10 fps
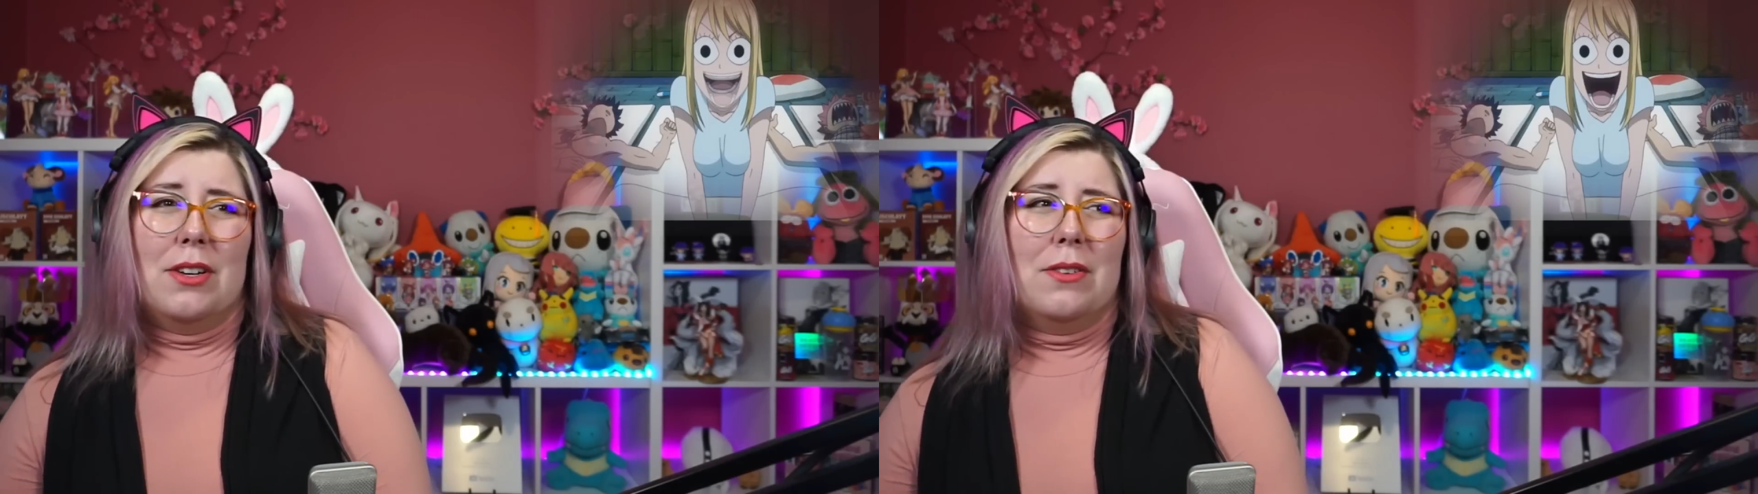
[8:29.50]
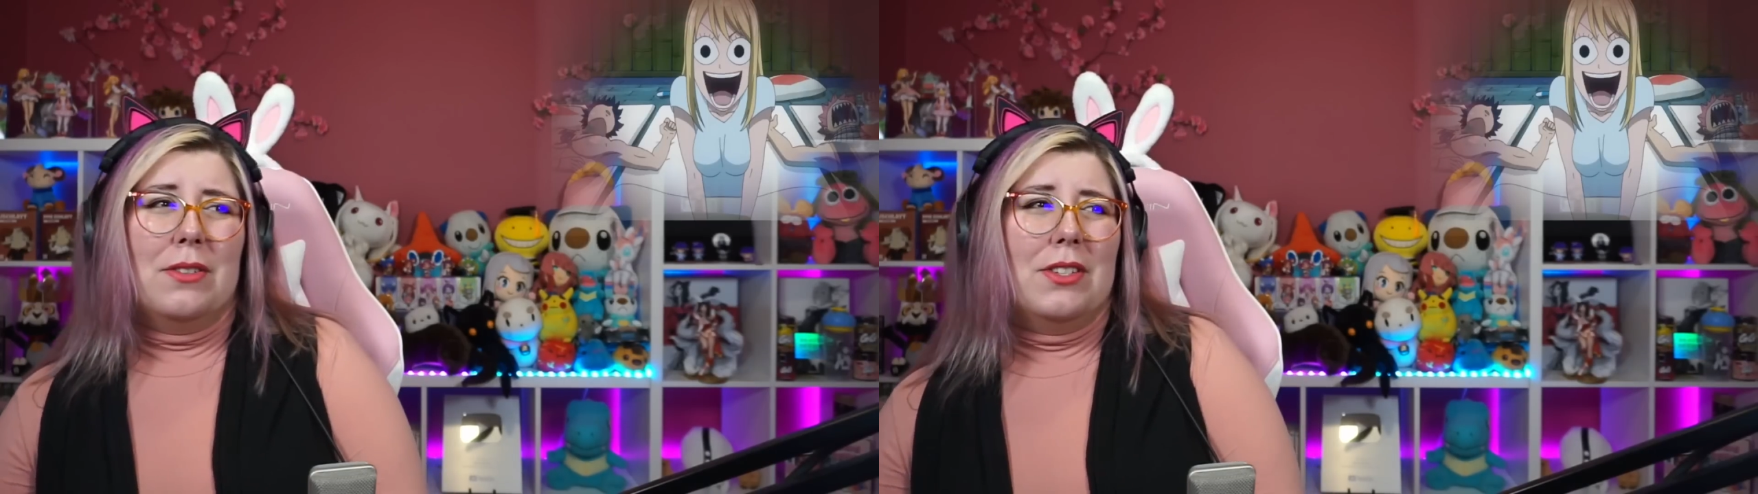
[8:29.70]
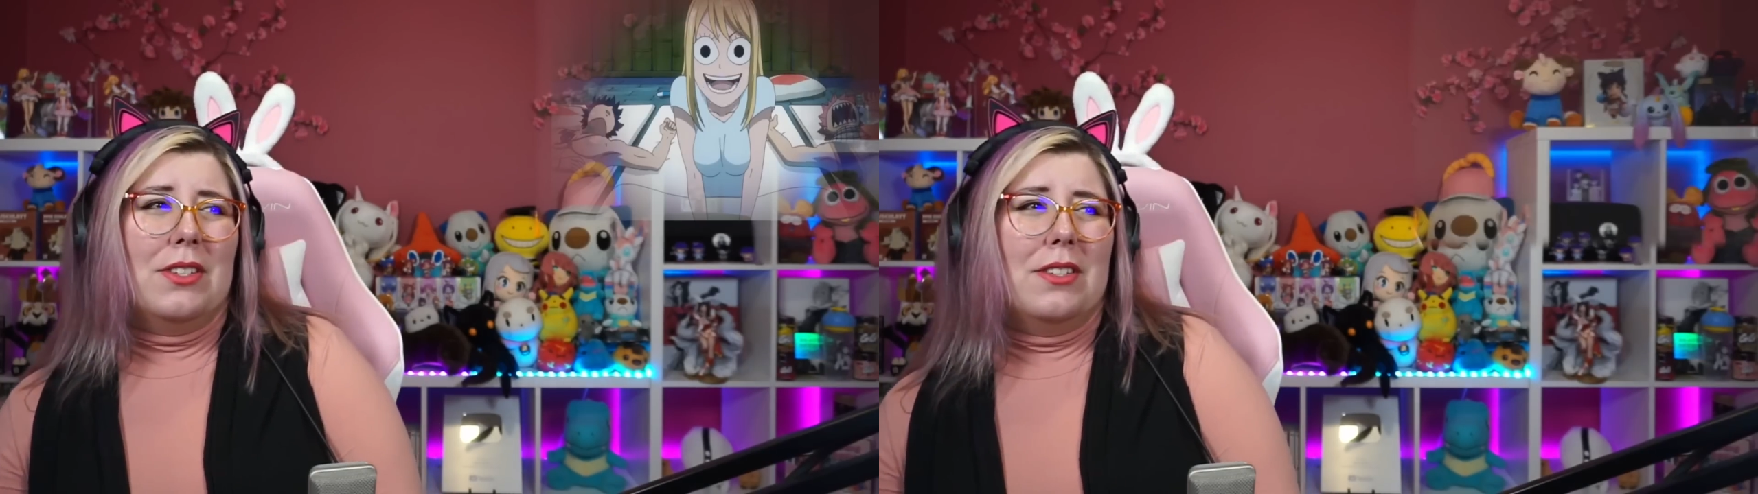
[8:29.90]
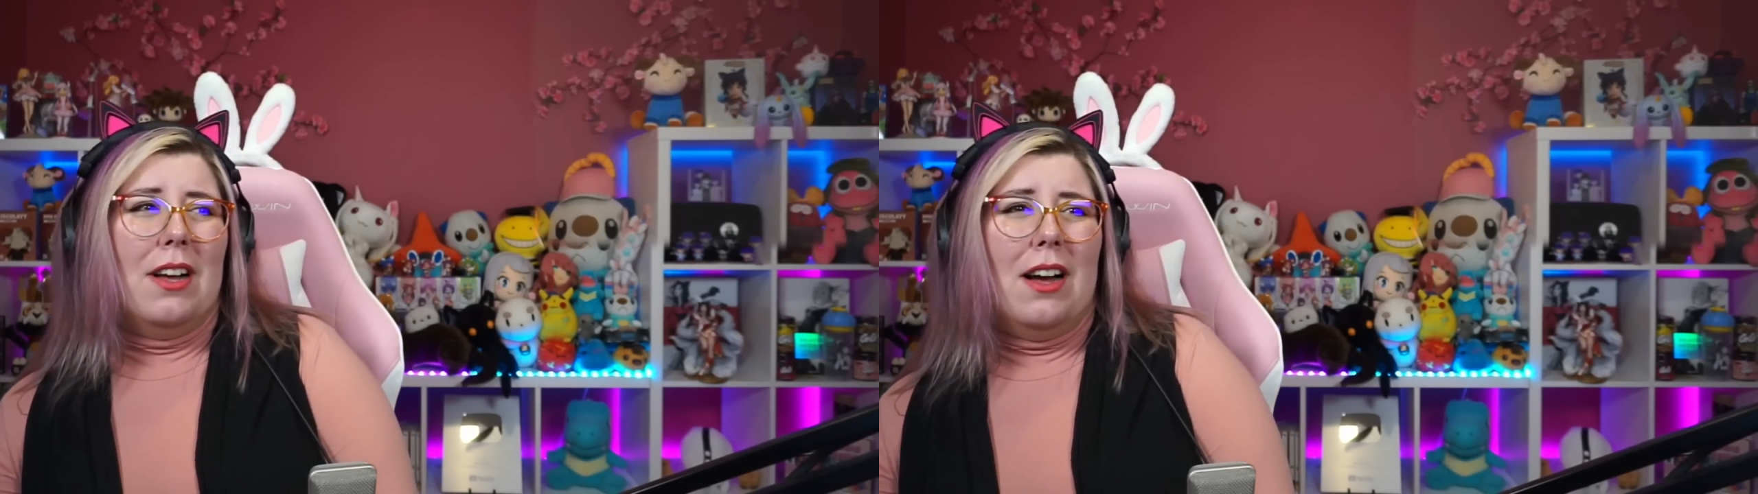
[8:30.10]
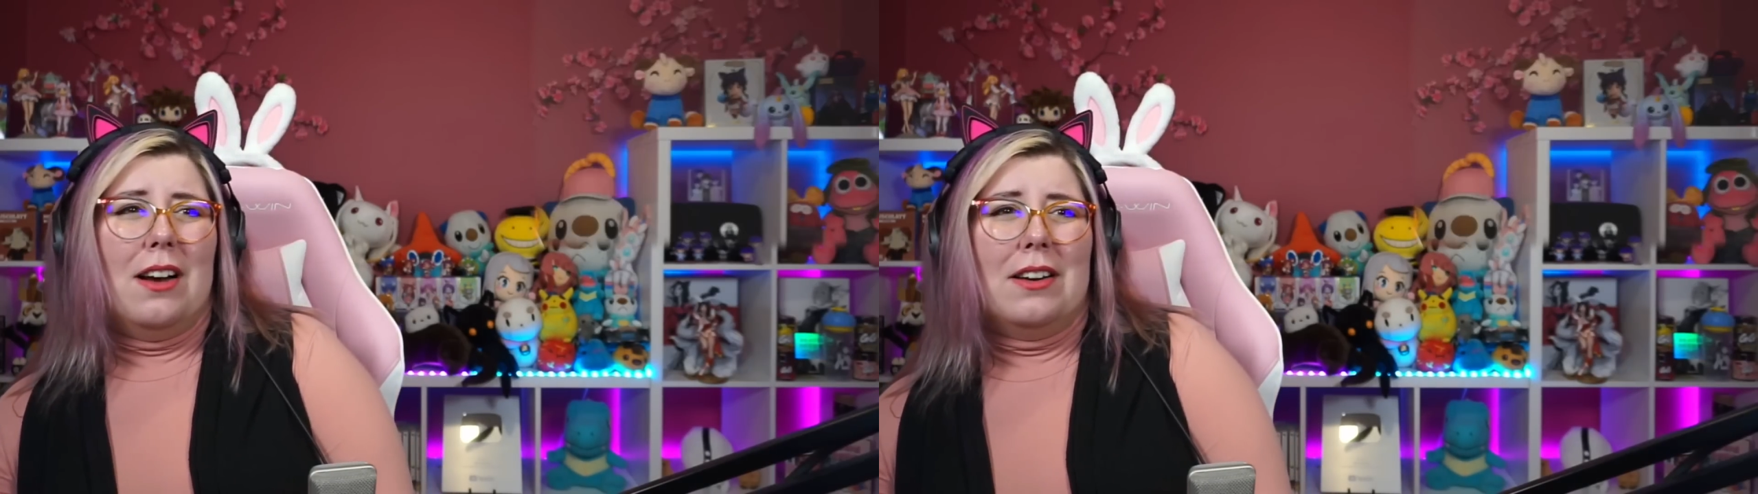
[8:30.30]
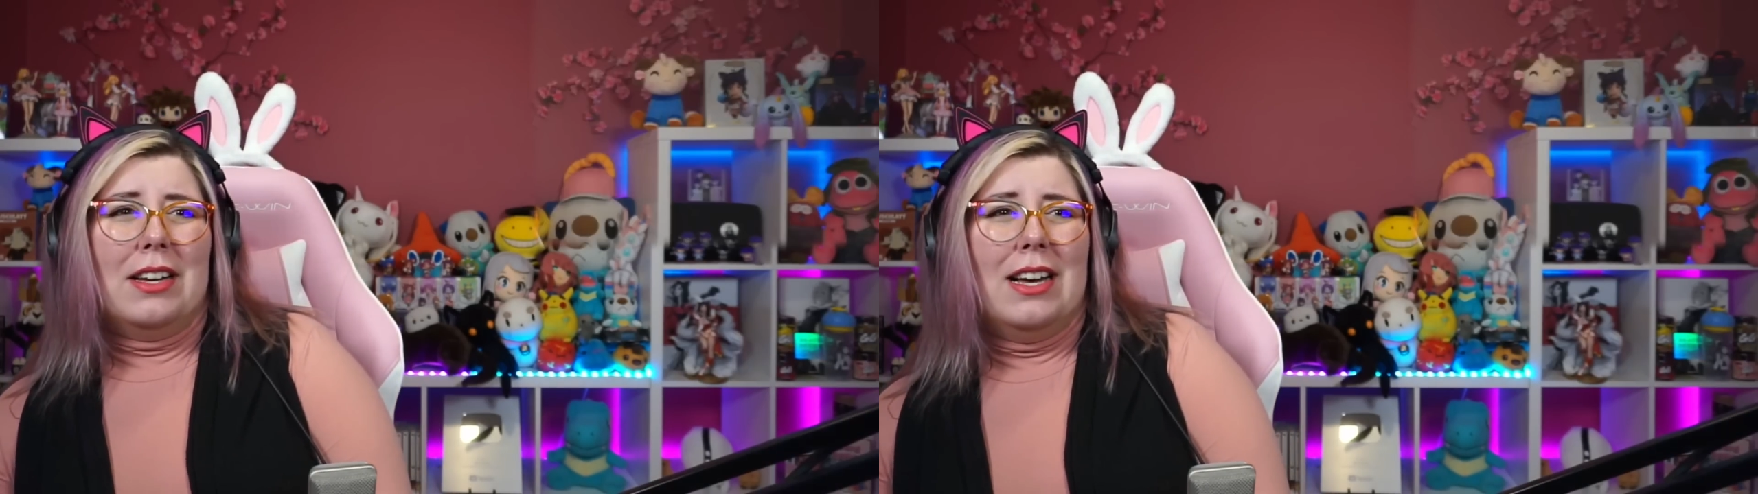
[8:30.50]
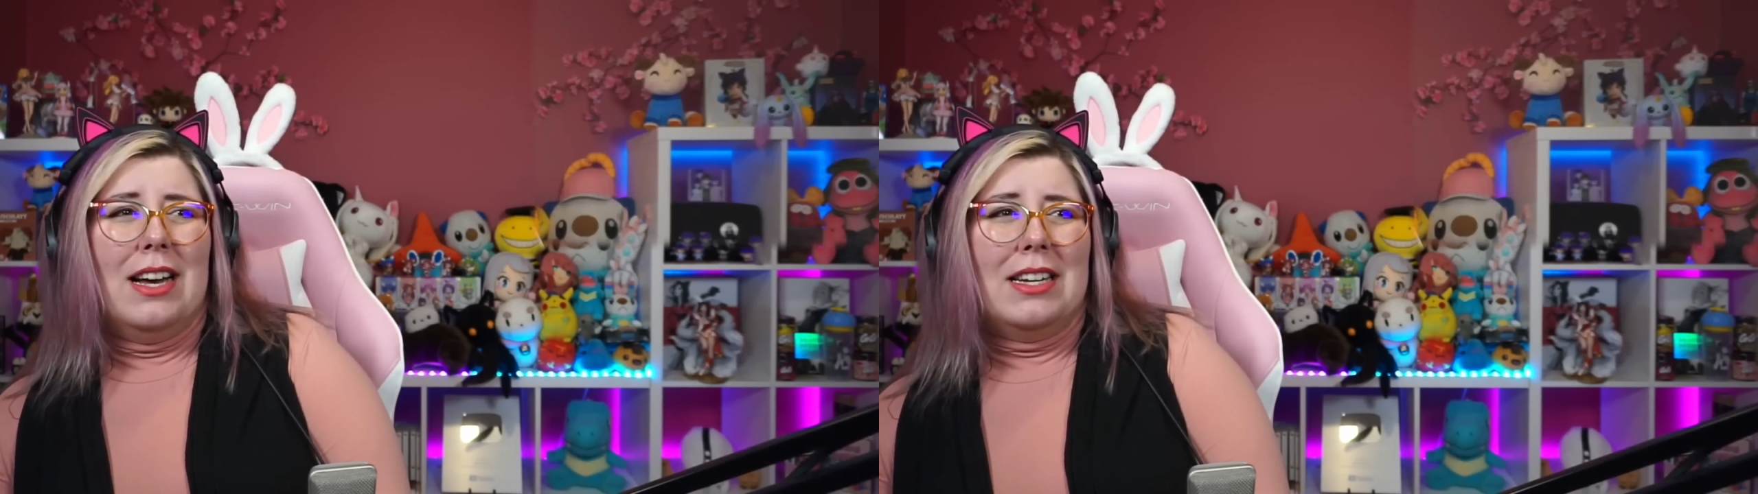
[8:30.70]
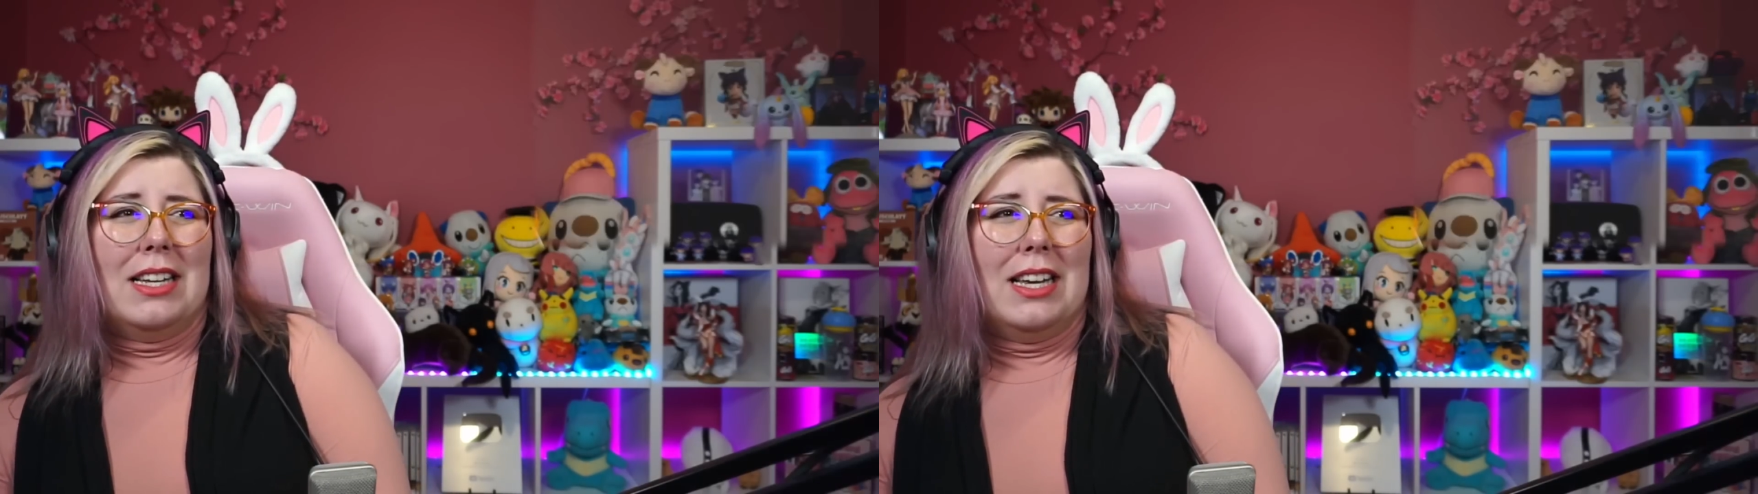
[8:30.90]
story. I'm so sorry,
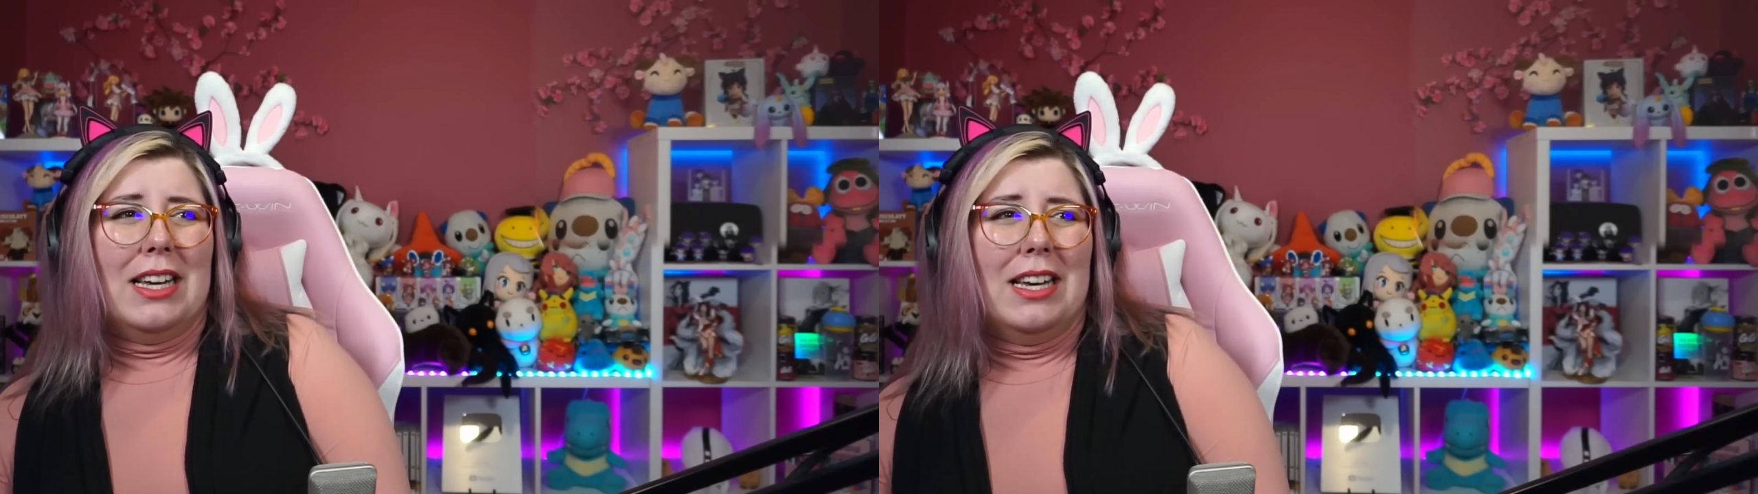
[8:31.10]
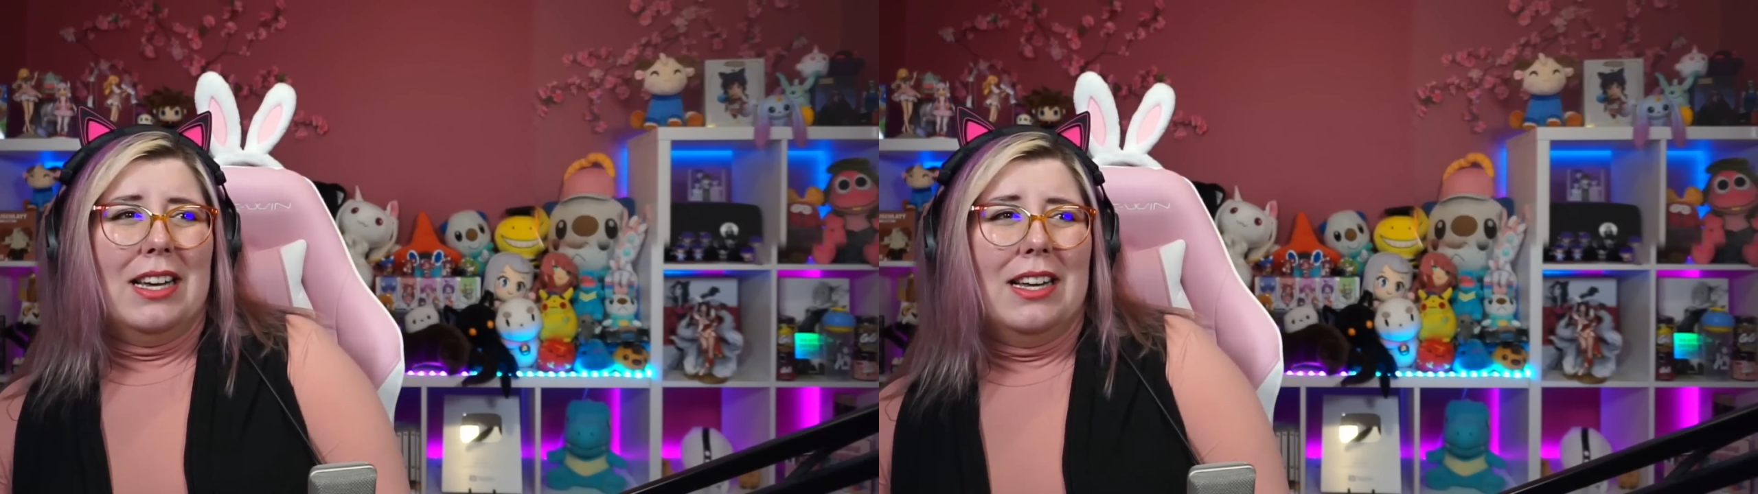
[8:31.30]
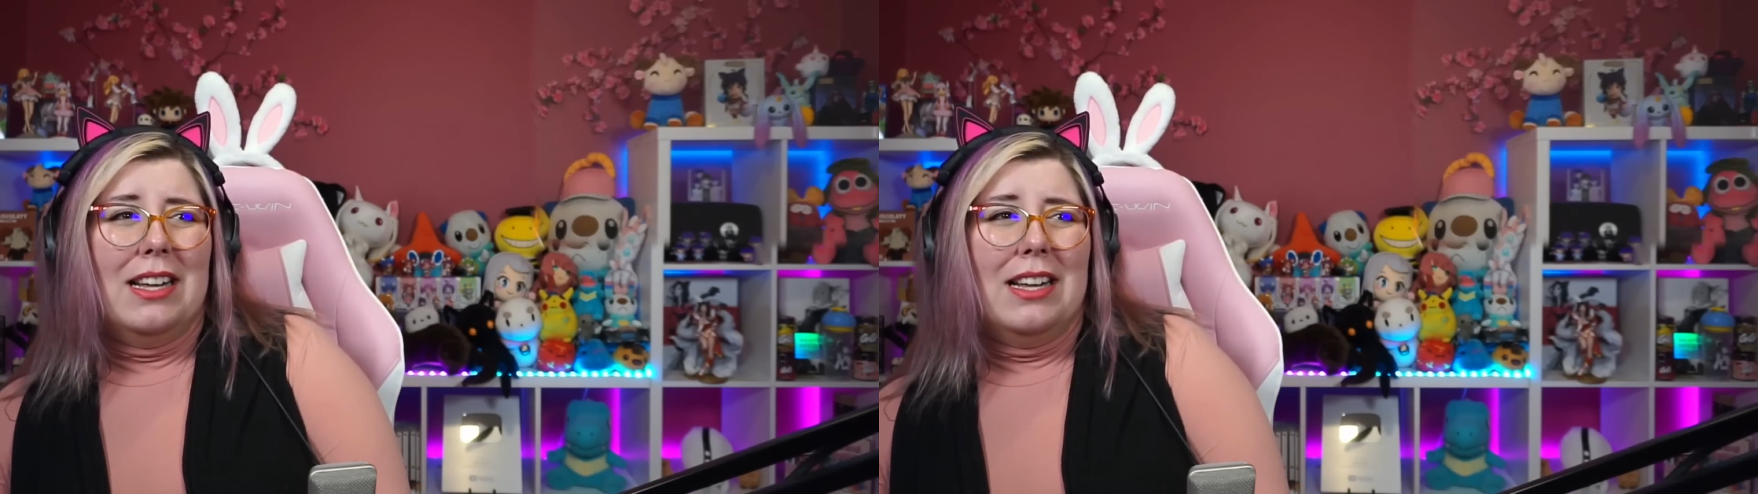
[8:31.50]
honey.